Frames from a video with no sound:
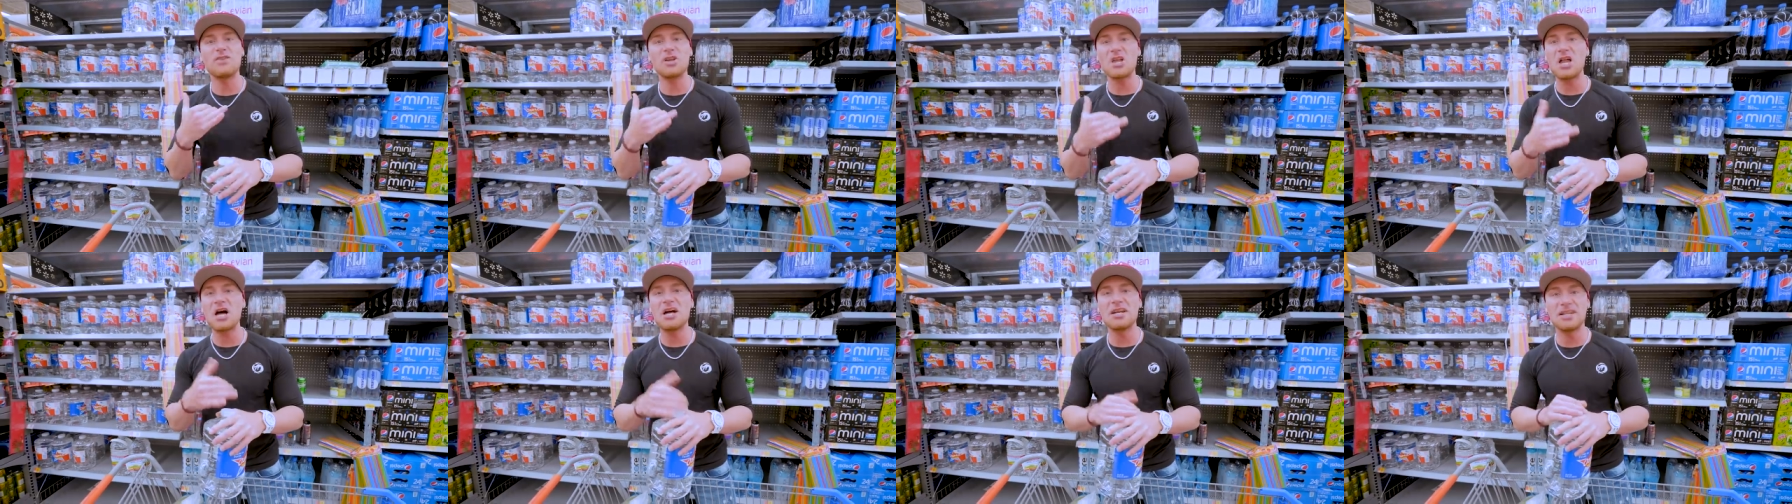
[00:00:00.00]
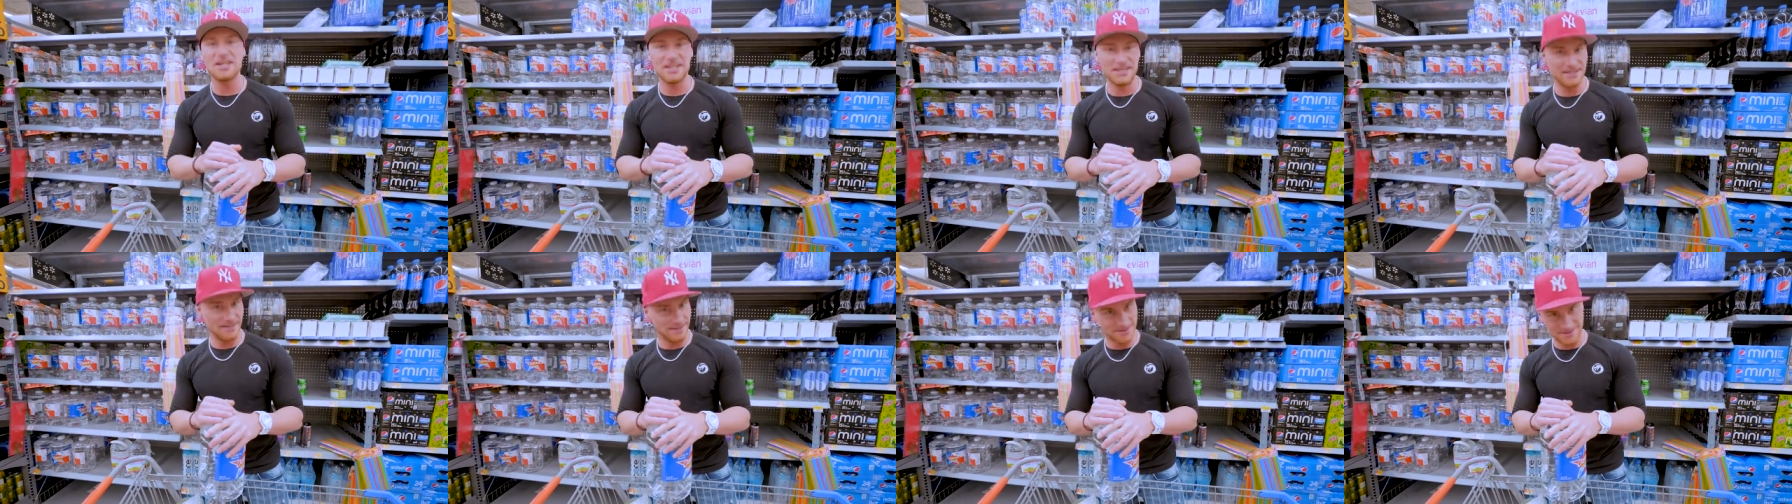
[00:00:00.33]

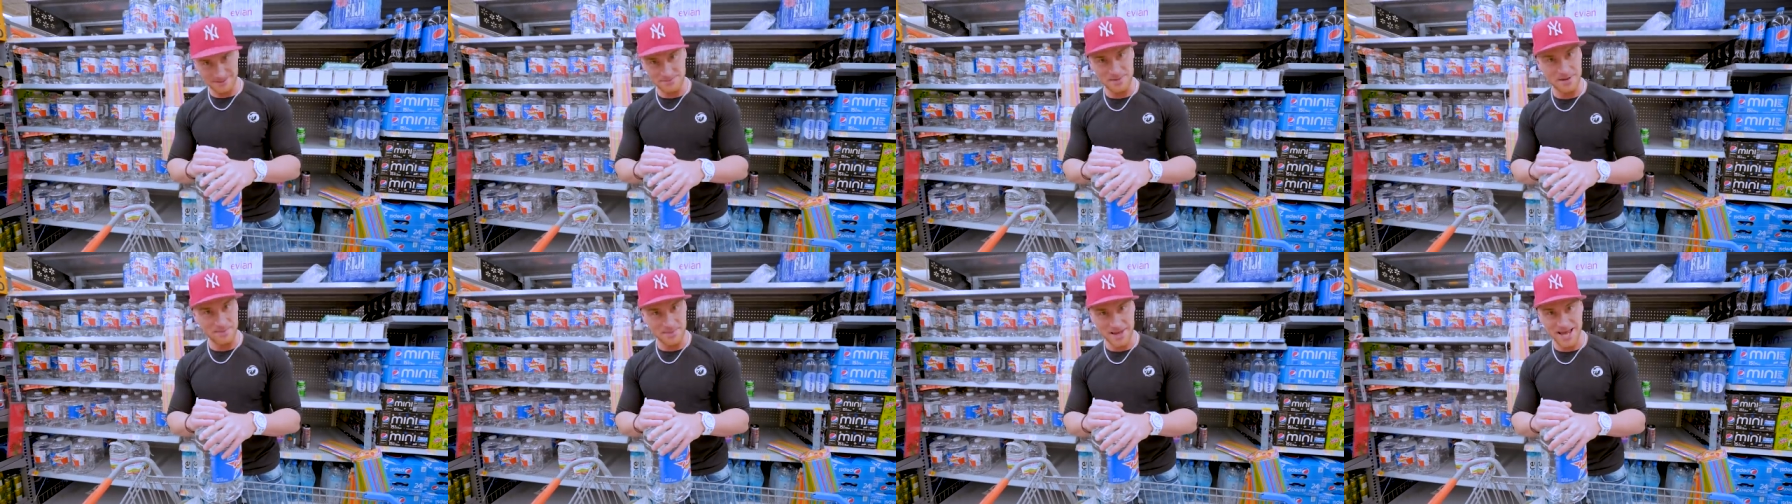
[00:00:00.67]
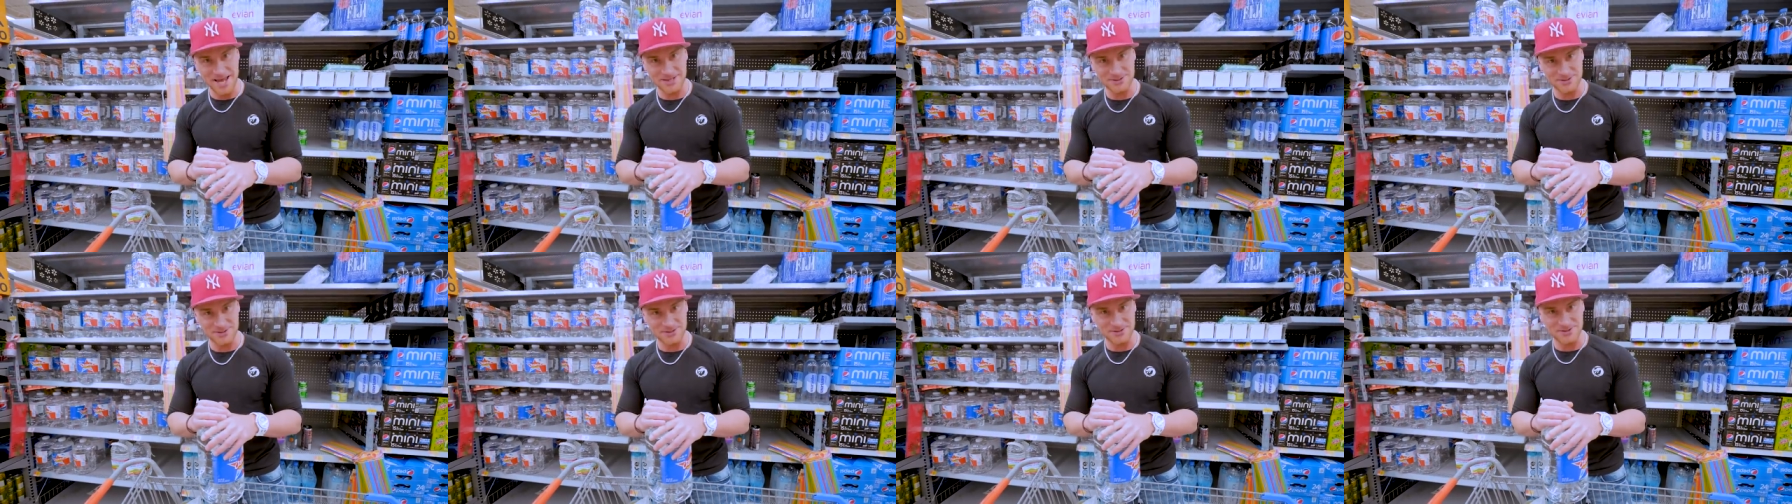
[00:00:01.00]
flooded my
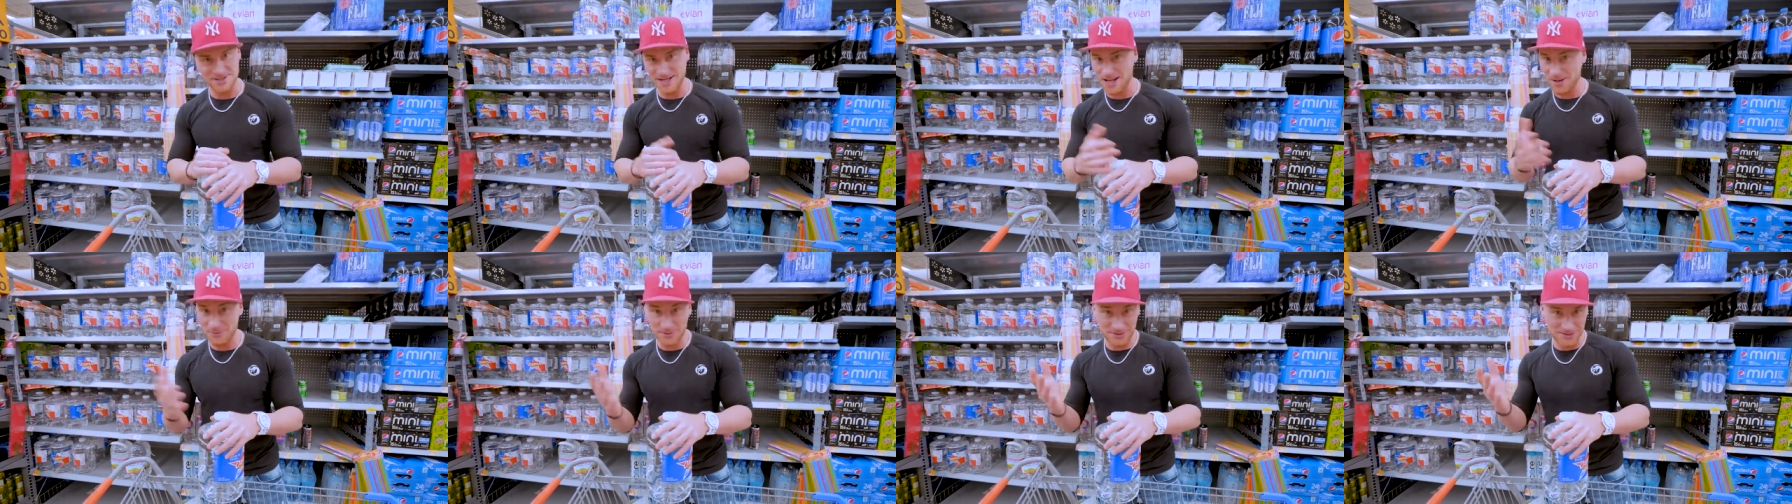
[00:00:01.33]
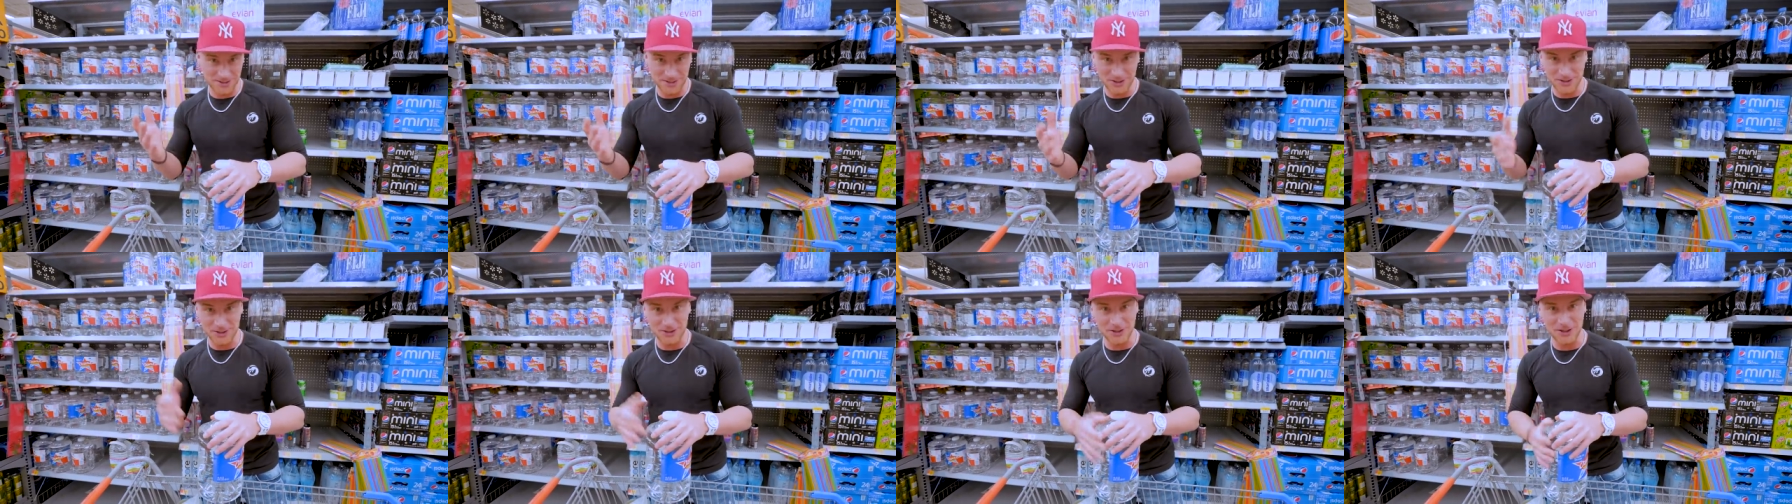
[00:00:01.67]
passenger seat. That
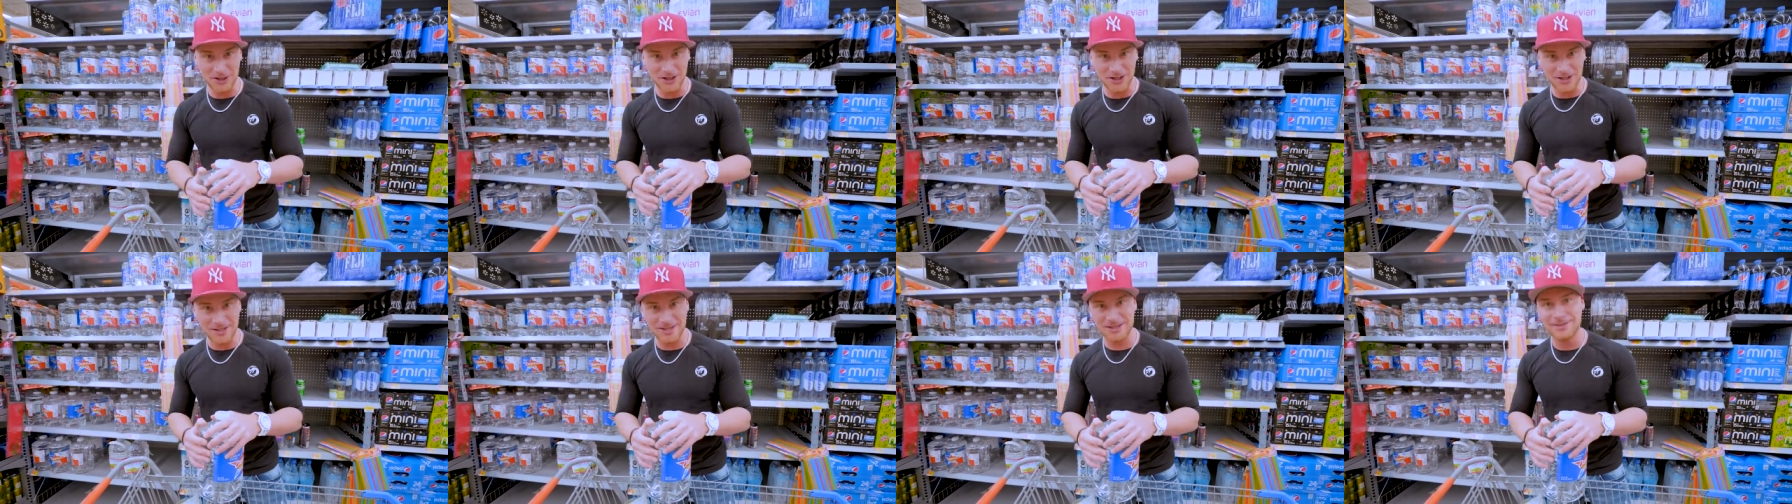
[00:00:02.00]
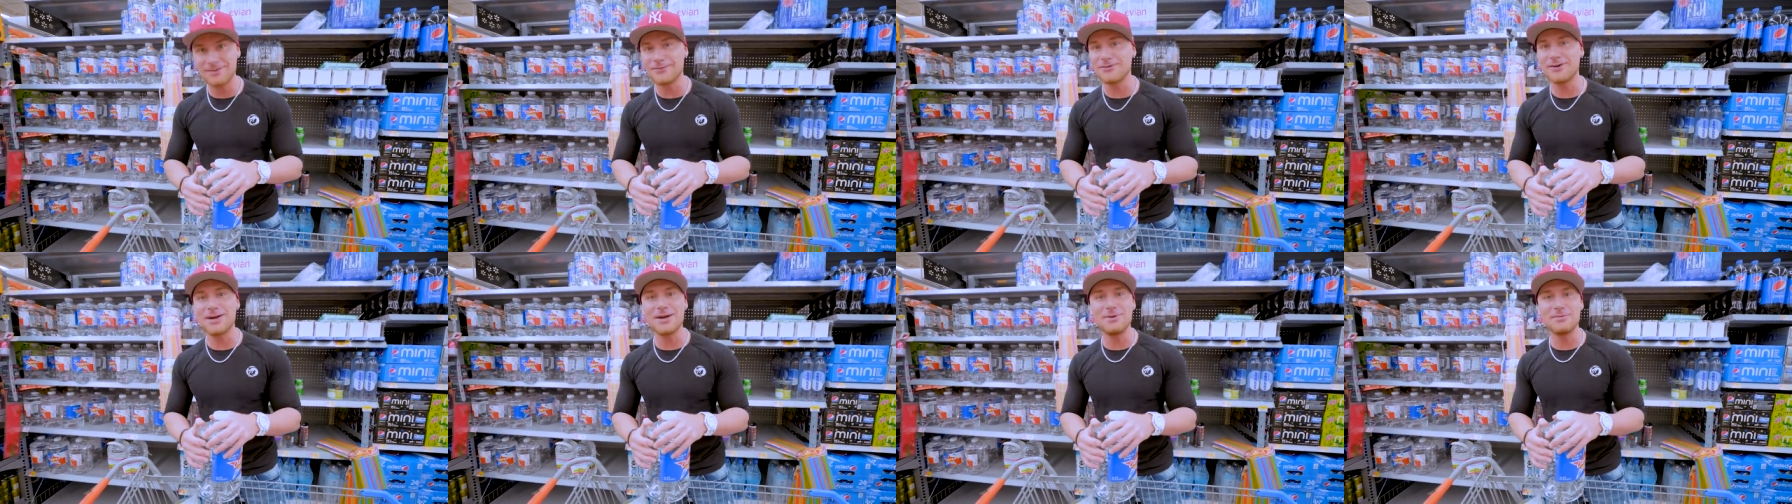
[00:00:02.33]
wasn't a good look
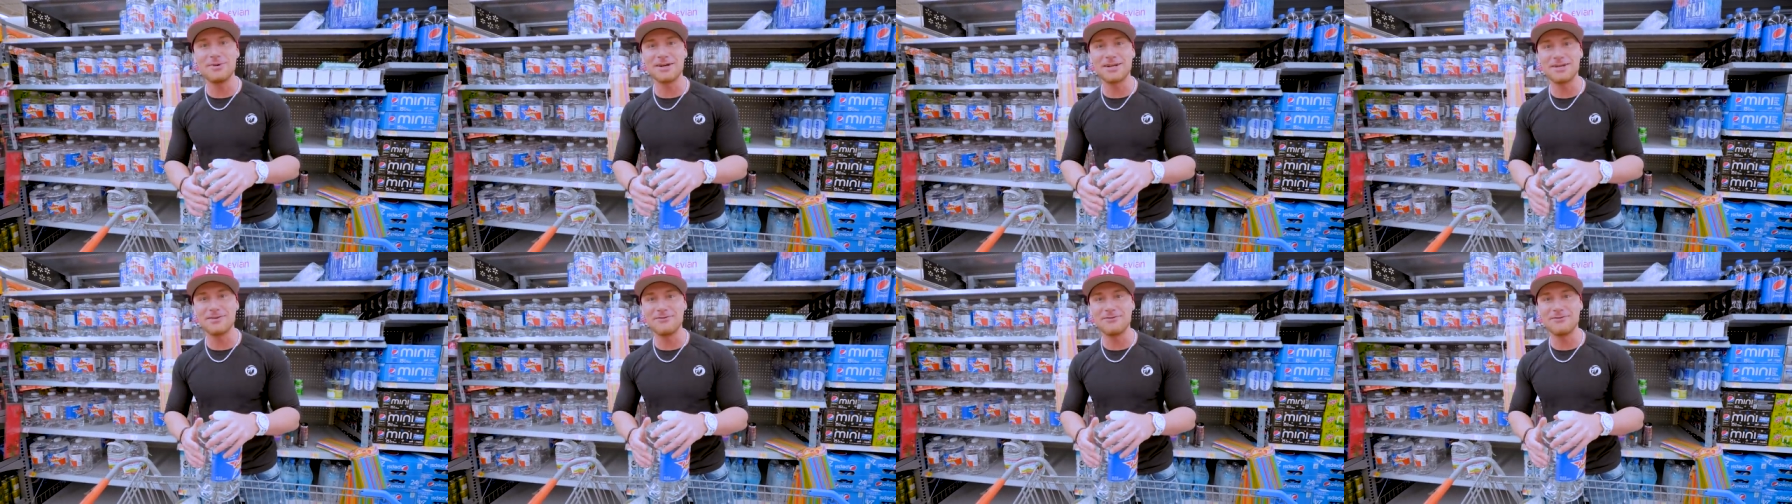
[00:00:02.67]
for anybody